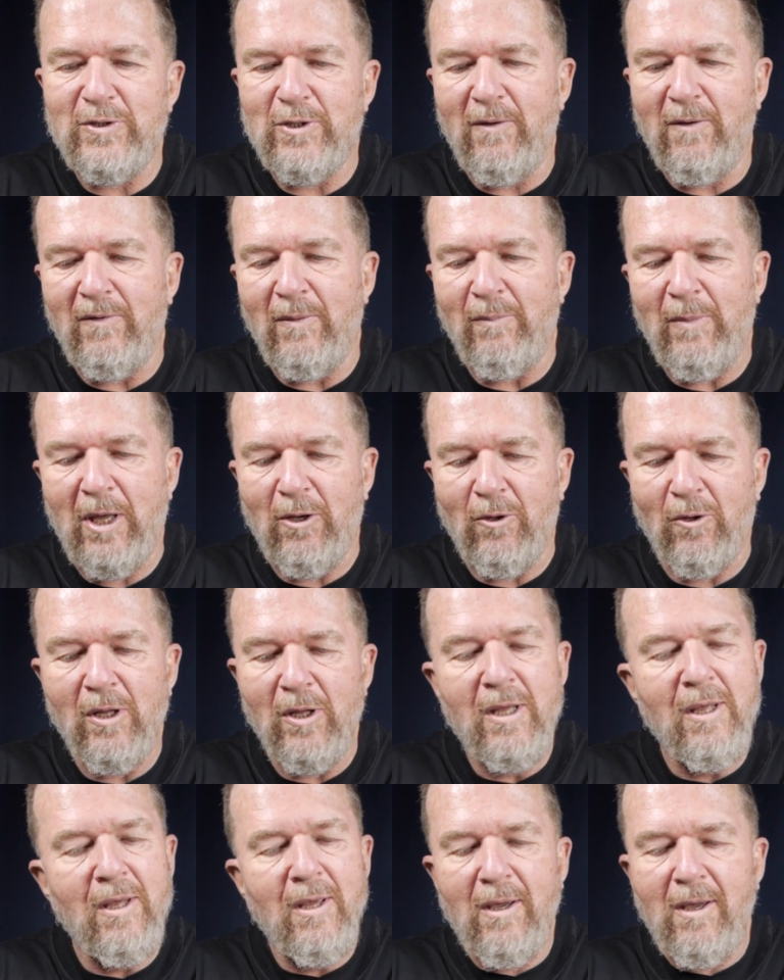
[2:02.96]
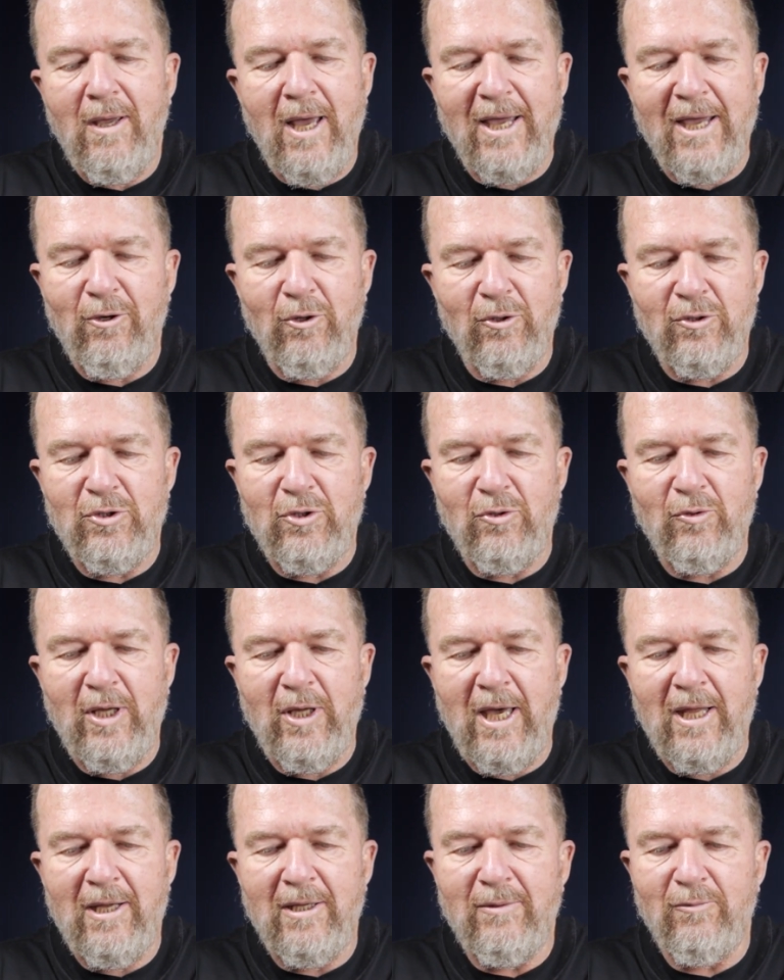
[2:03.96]
of the metal. I couldn't do
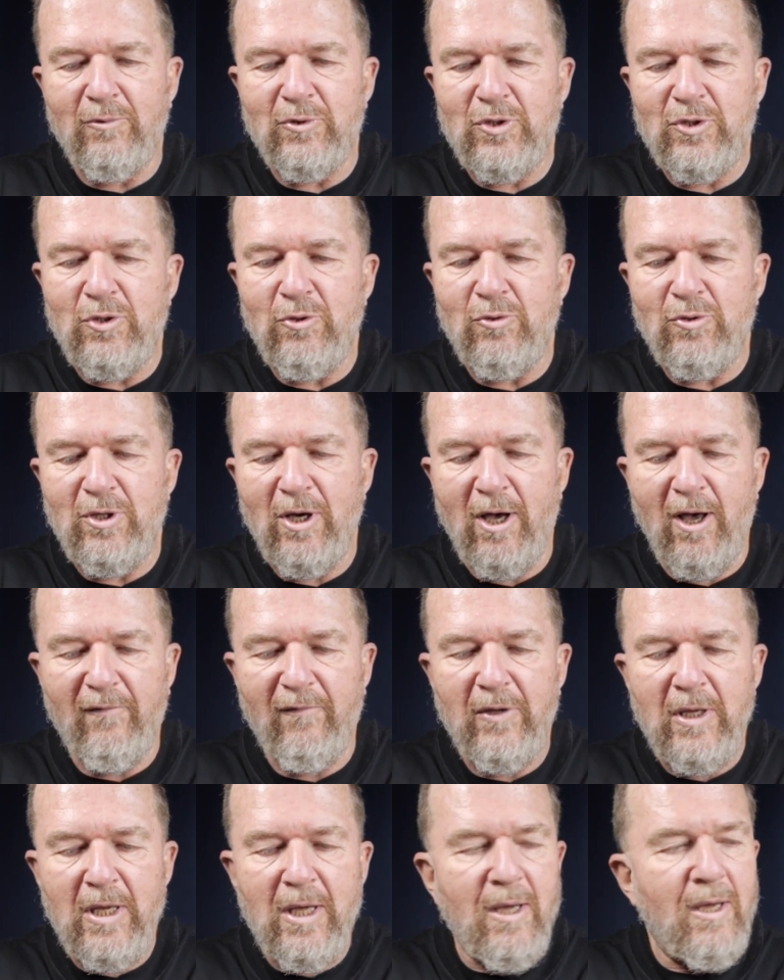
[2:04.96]
that. It was too tough.